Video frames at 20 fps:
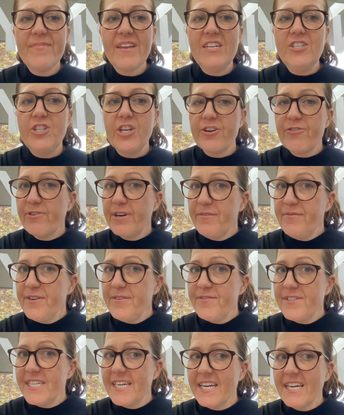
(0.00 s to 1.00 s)
January
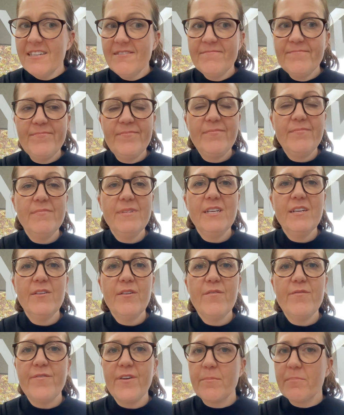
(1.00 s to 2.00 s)
15,
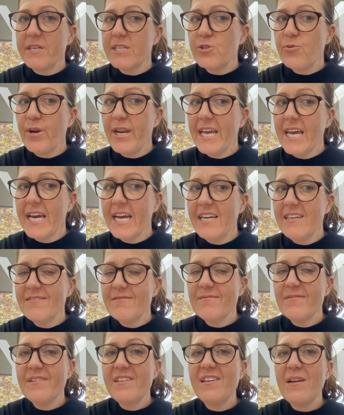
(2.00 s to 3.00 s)
February 28,
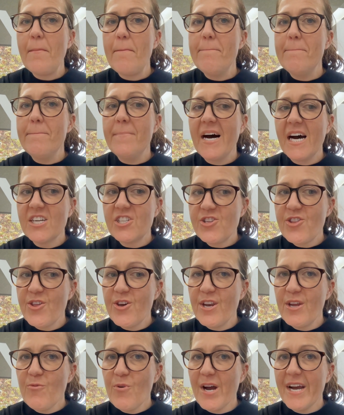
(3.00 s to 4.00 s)
March
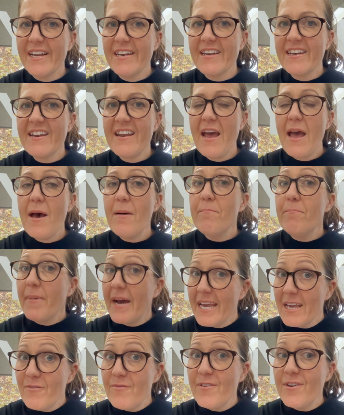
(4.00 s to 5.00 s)
31,
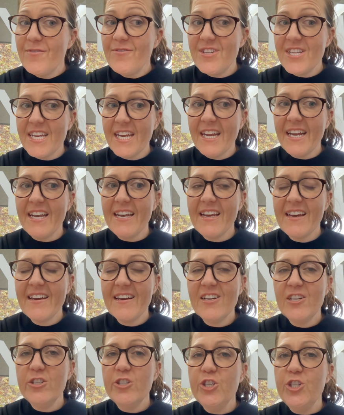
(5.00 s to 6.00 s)
May 15,
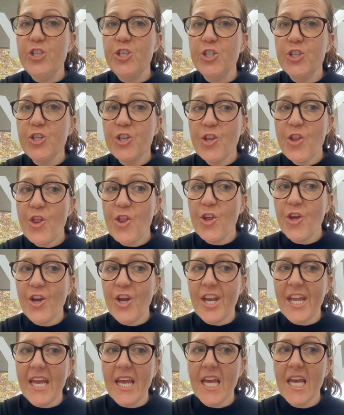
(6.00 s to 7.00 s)
June
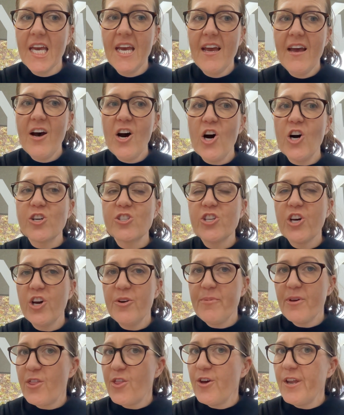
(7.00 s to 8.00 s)
30,
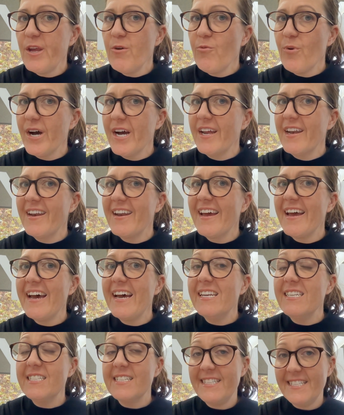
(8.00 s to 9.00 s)
October 31,
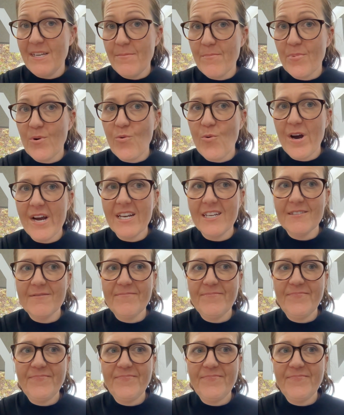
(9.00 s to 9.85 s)
and December 1.